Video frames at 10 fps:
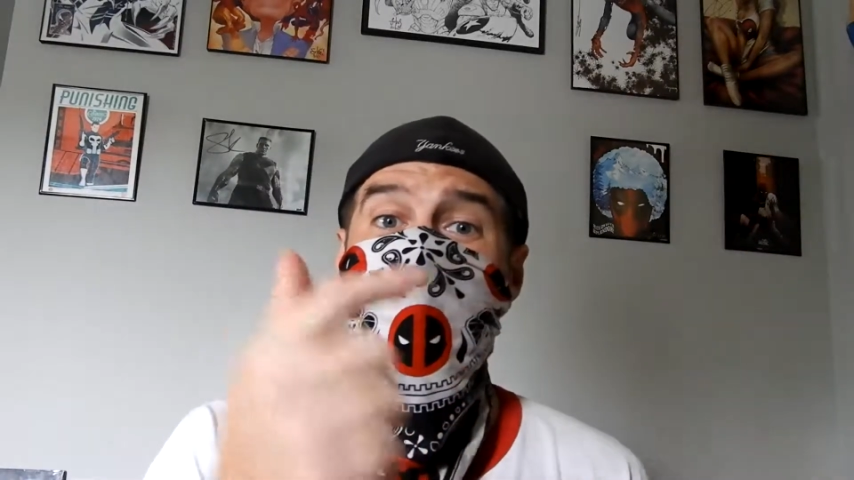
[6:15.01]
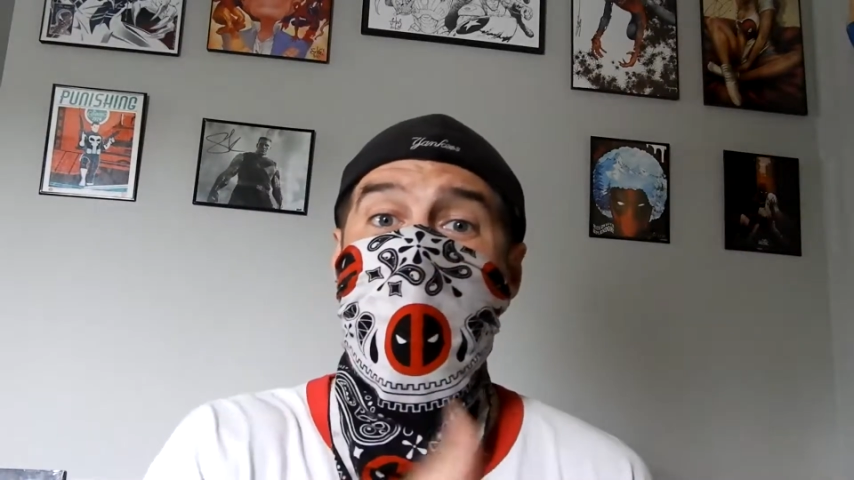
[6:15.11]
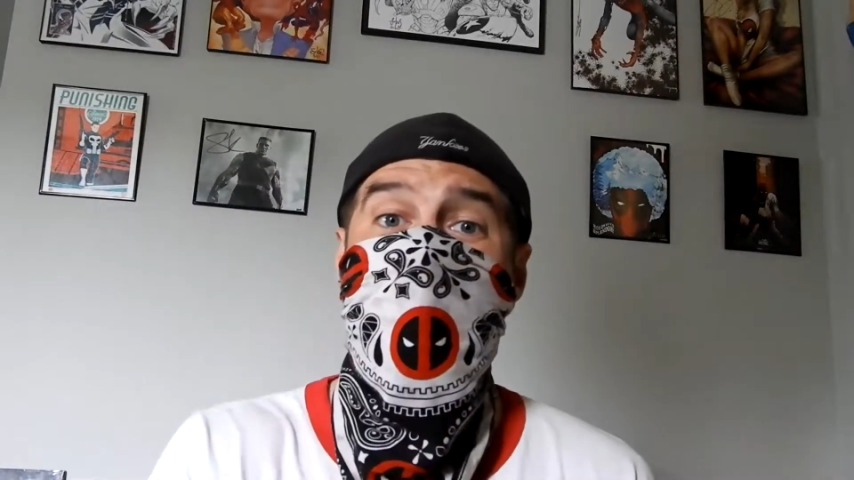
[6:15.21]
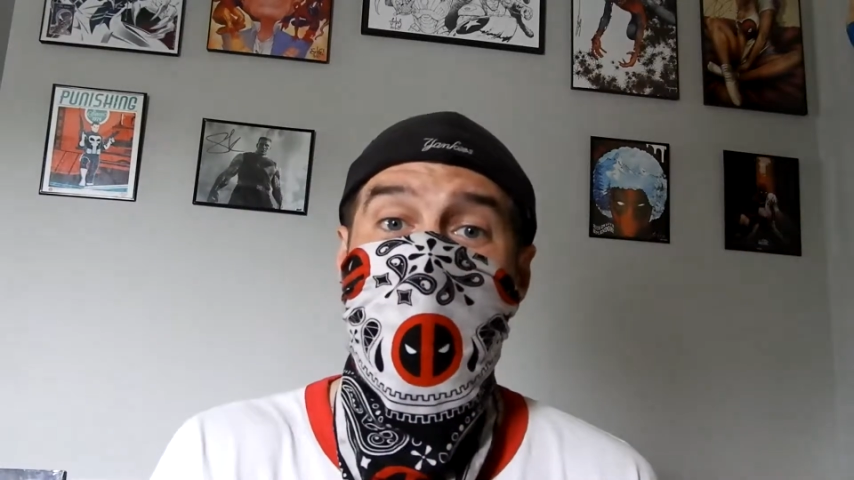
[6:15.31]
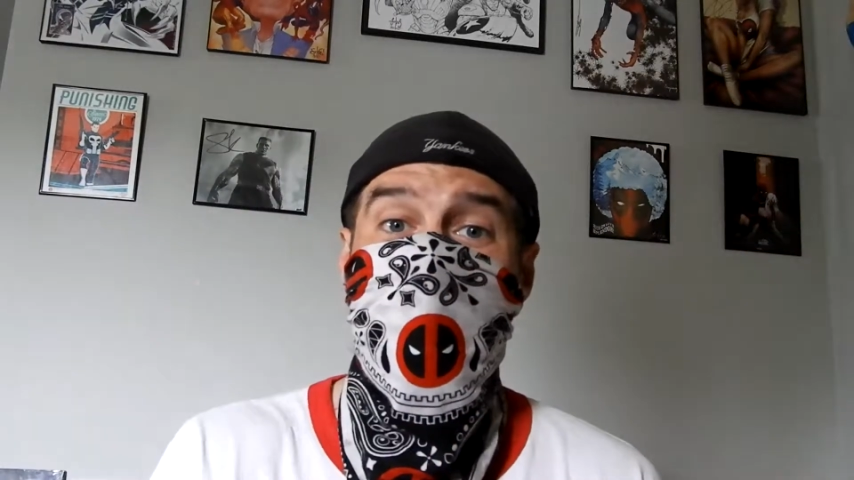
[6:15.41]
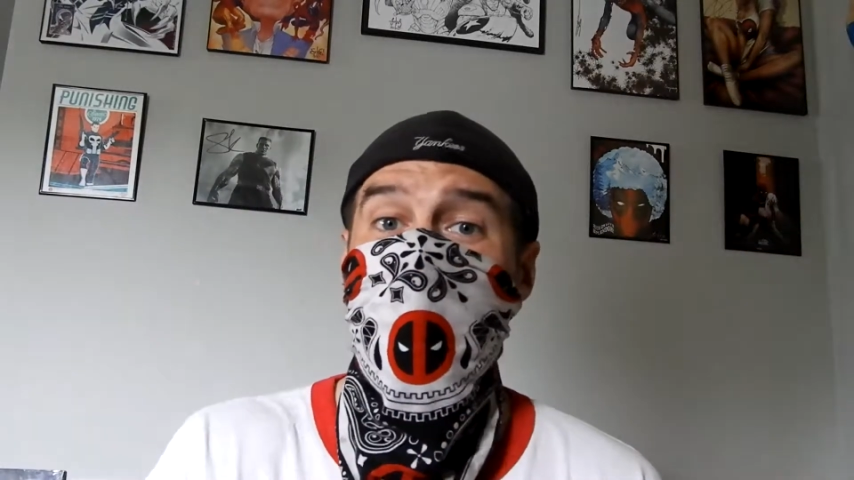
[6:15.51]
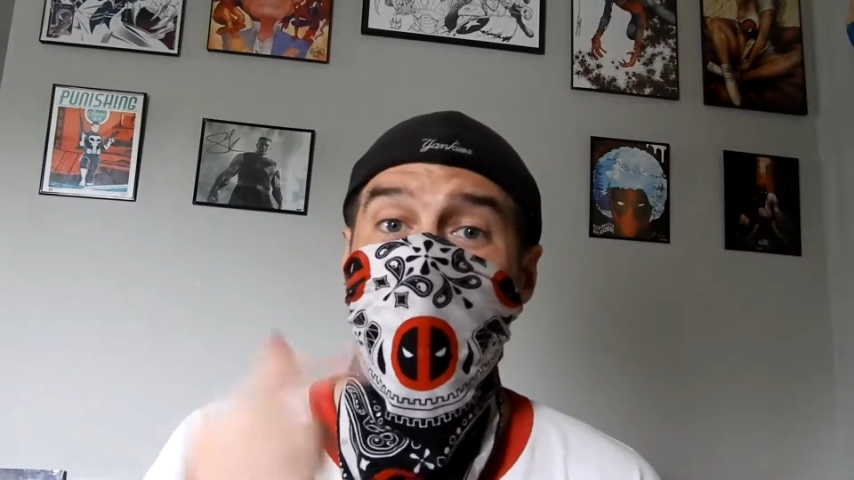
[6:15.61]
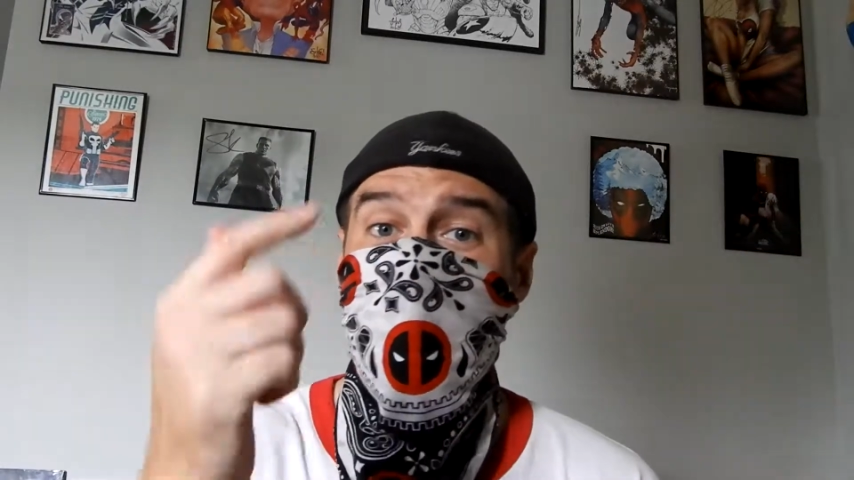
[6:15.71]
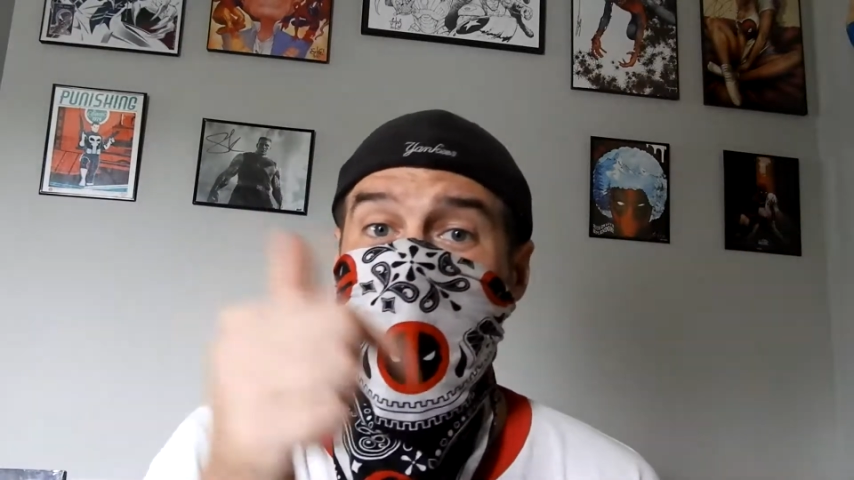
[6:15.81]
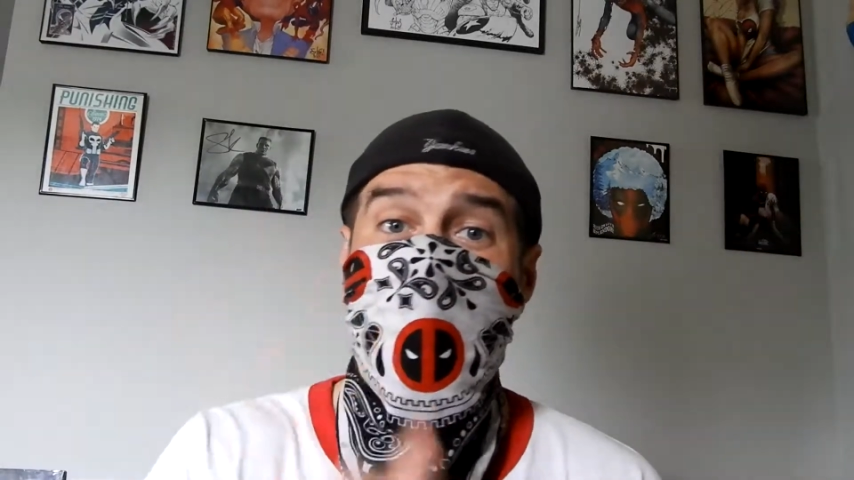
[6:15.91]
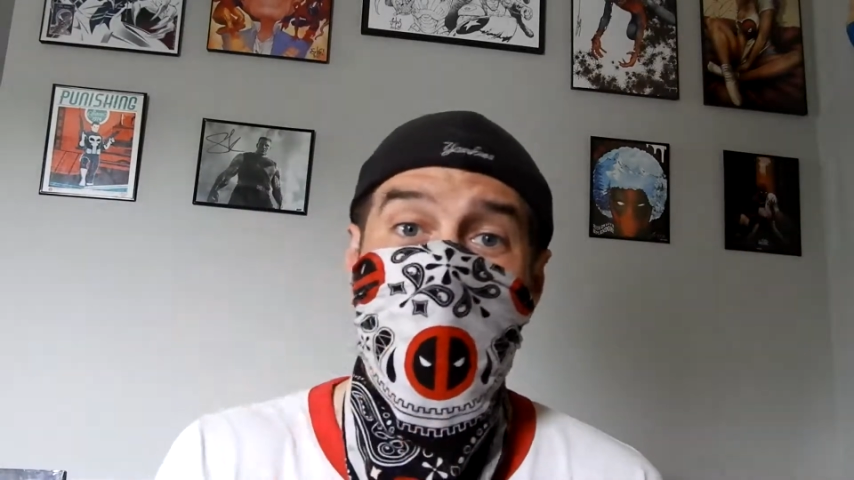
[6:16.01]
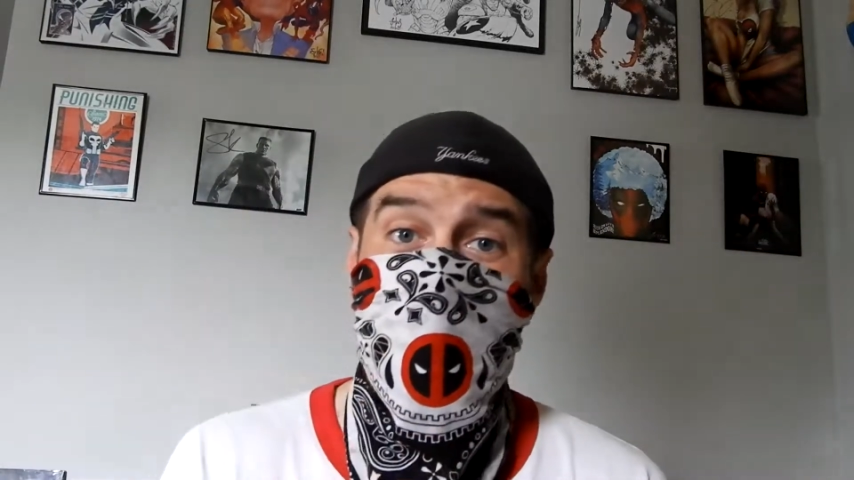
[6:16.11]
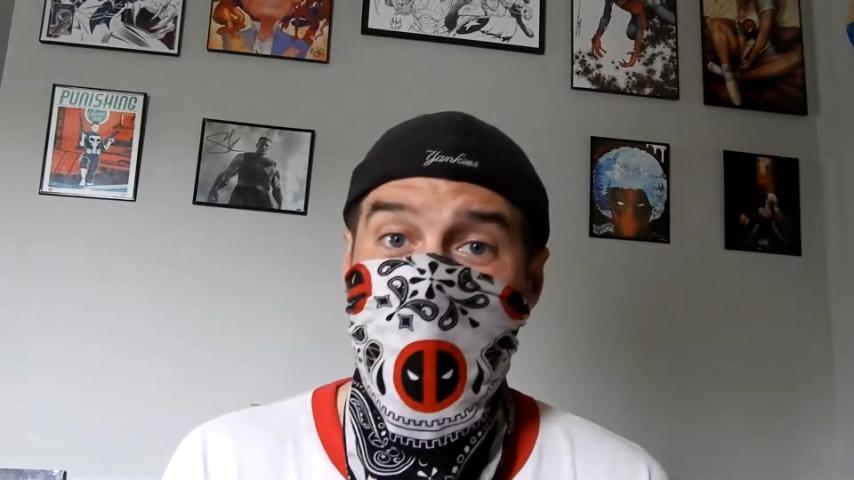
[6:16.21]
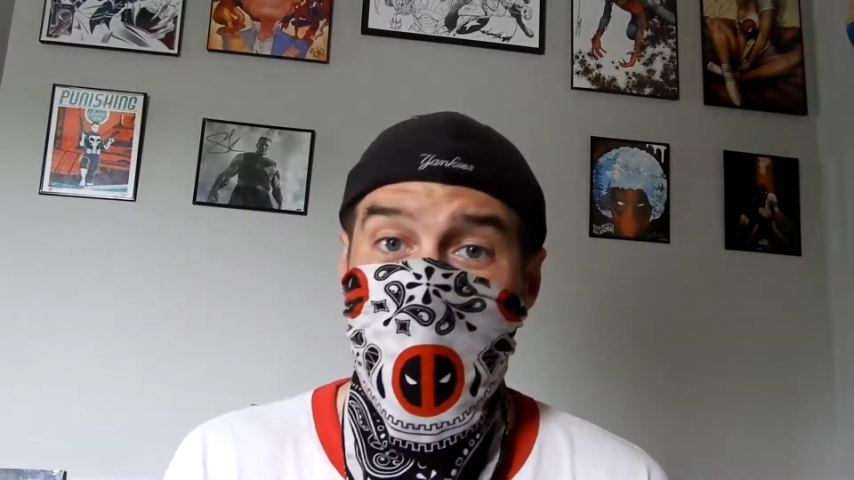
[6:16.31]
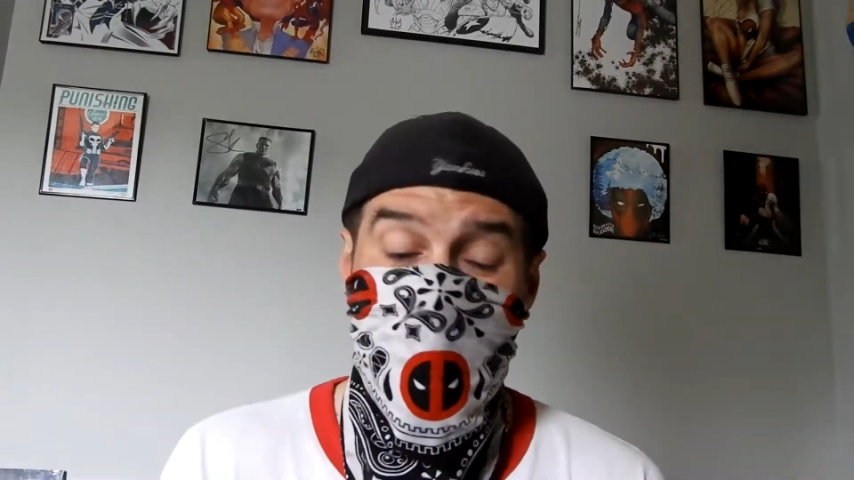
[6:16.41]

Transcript: ad the whole time in that